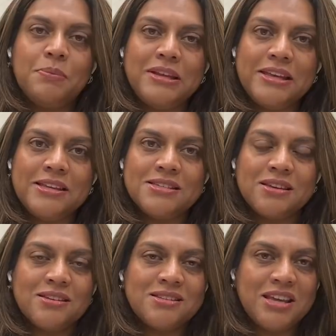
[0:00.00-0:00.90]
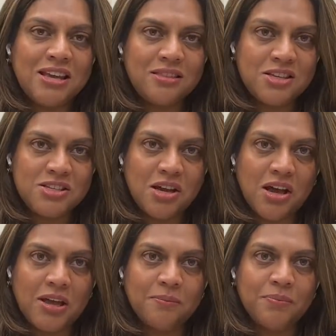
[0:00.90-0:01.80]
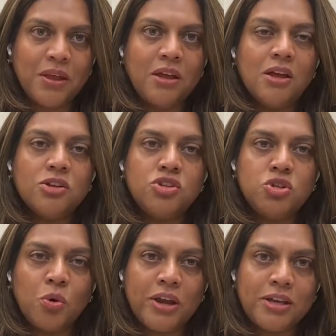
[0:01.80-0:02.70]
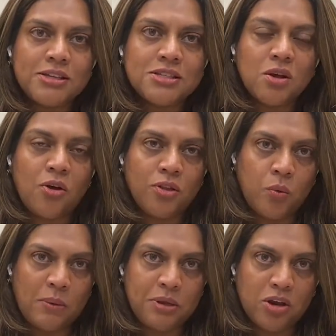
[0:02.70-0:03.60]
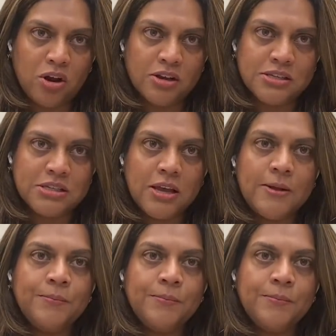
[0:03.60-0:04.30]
Please take the time, join us on the webinars,